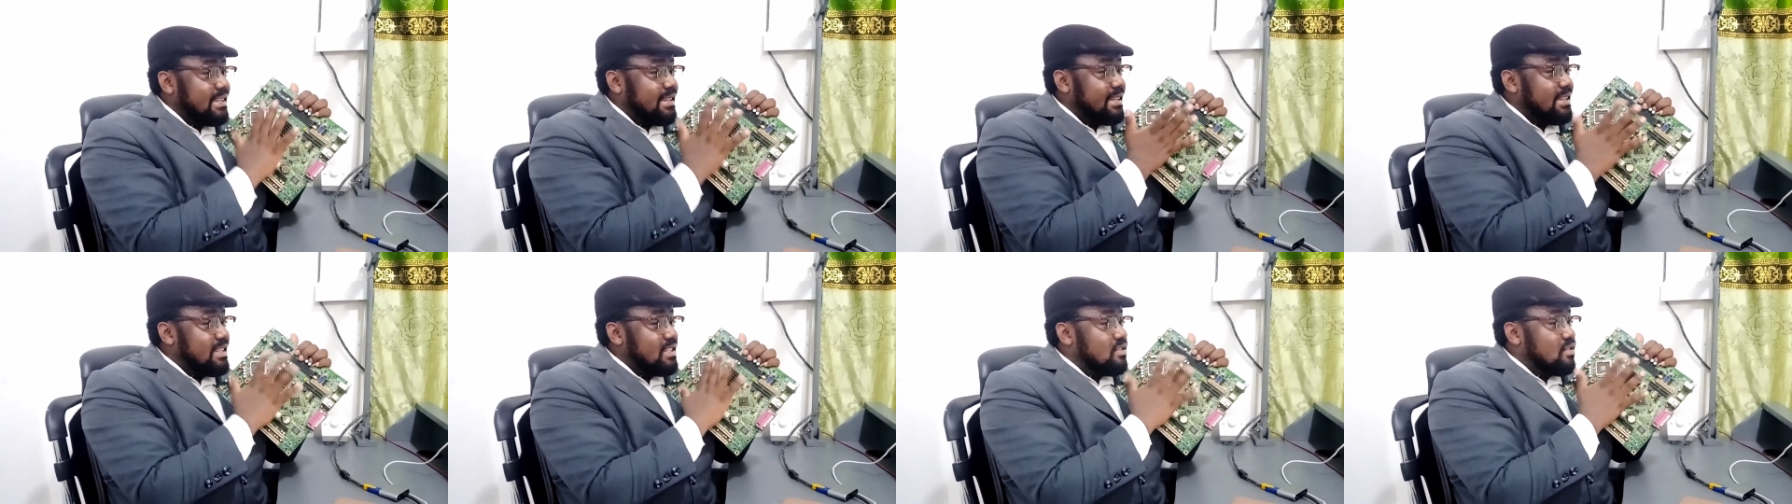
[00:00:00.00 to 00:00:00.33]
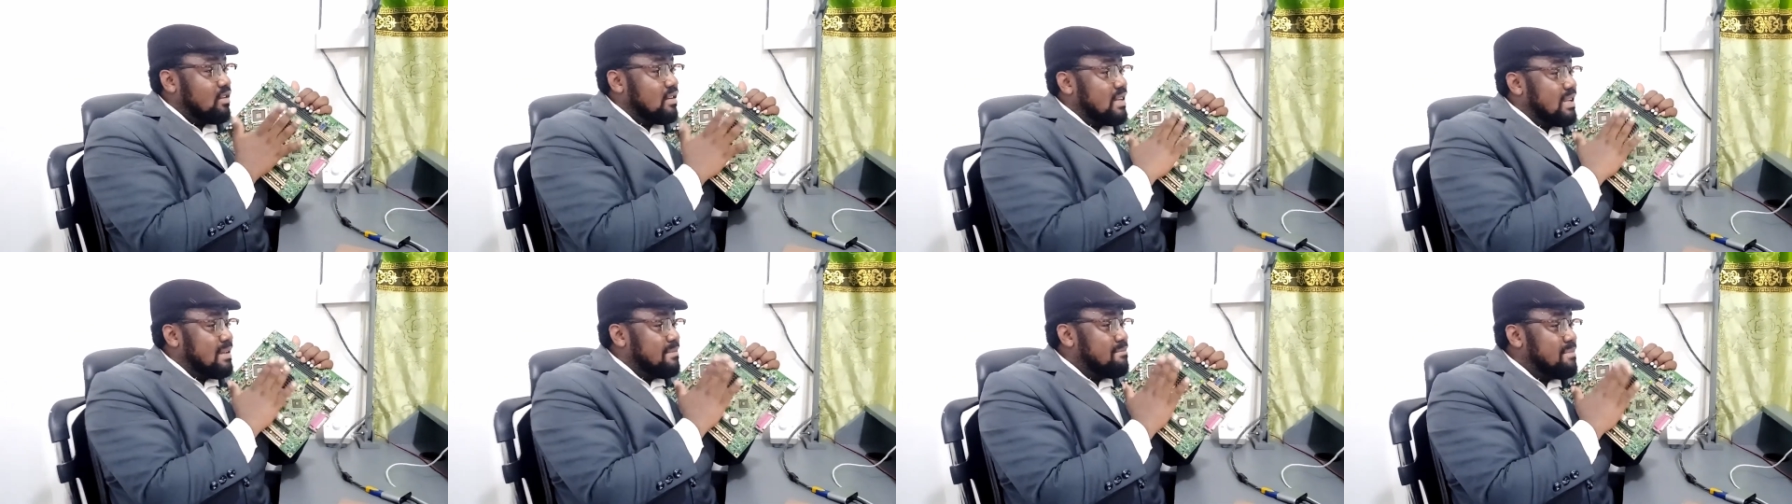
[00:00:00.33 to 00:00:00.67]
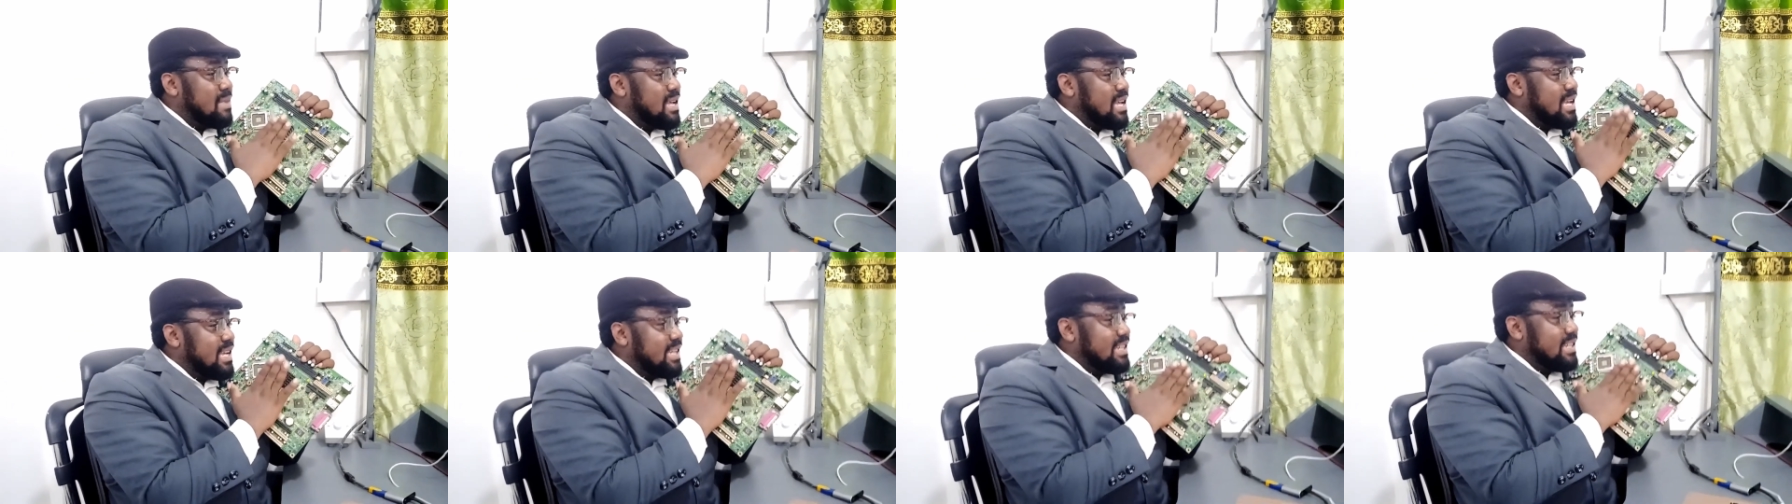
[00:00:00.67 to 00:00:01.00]
This is not the
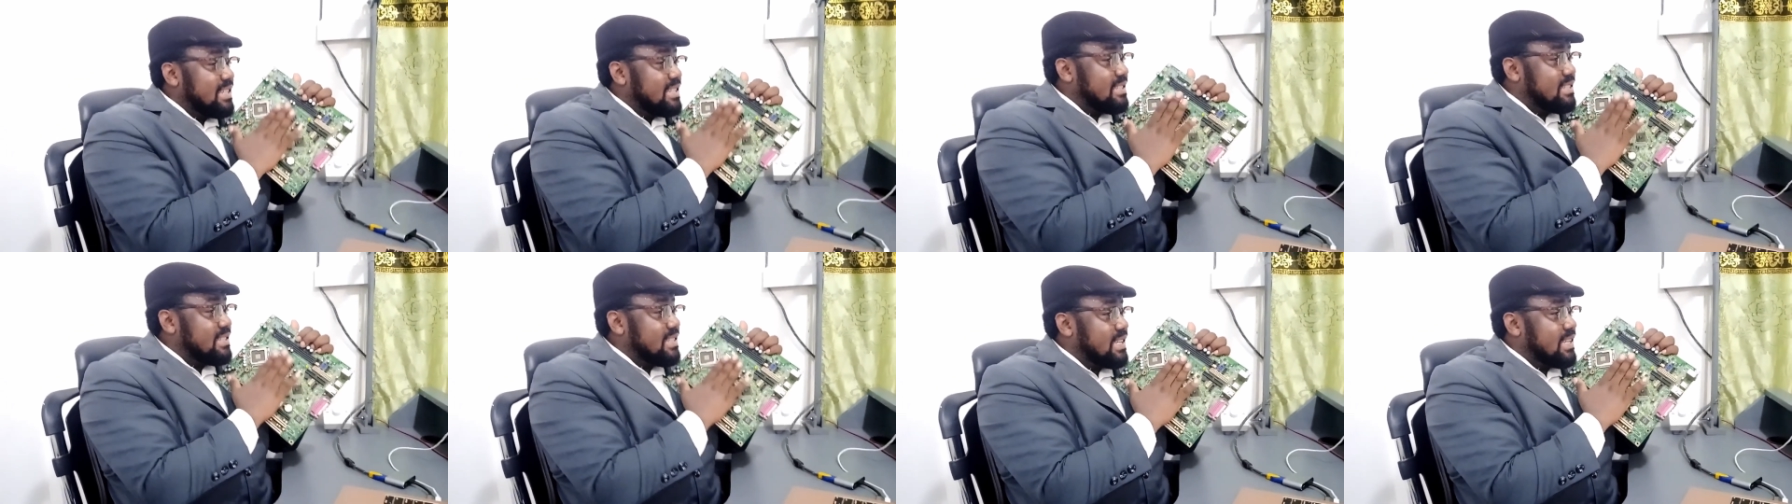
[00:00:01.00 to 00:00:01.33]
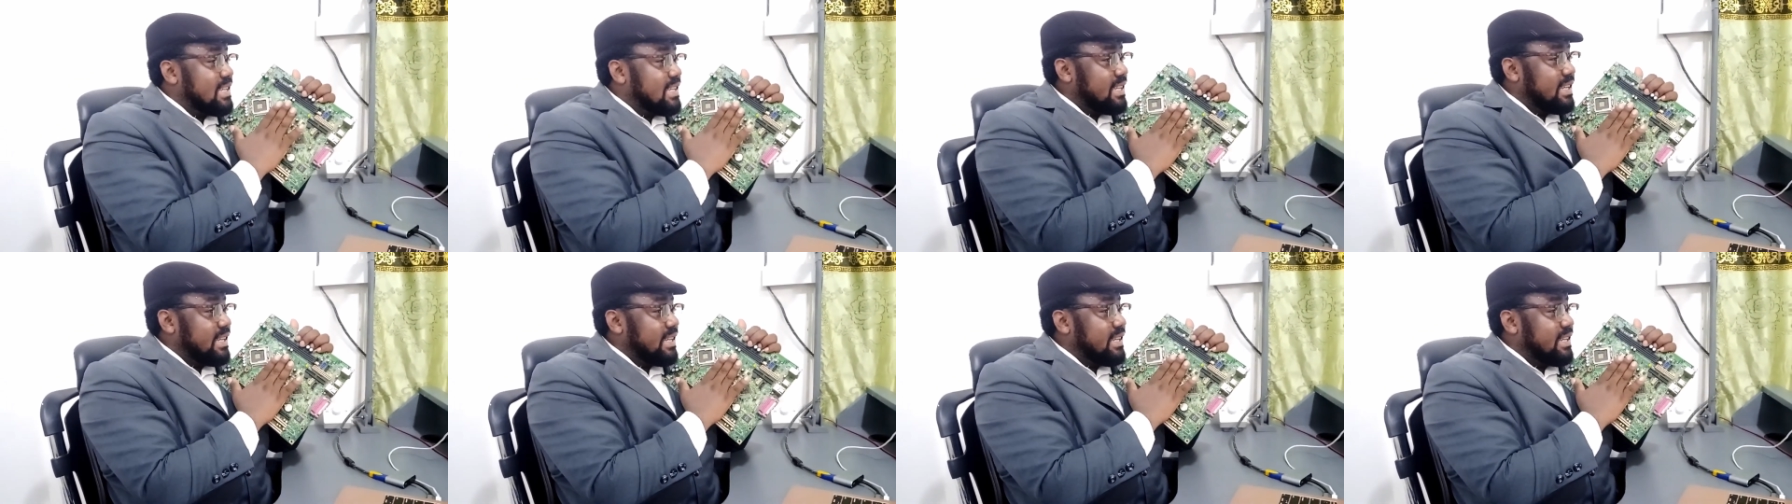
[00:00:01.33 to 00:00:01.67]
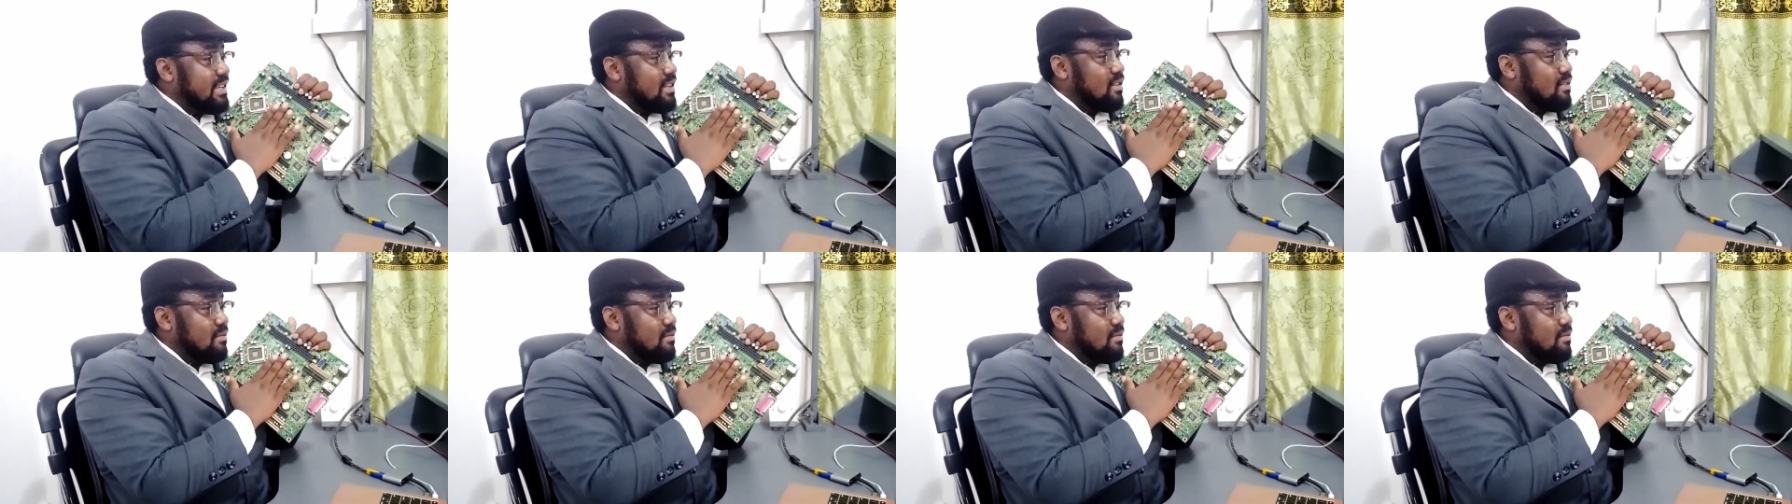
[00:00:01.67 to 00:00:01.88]
main heatsink in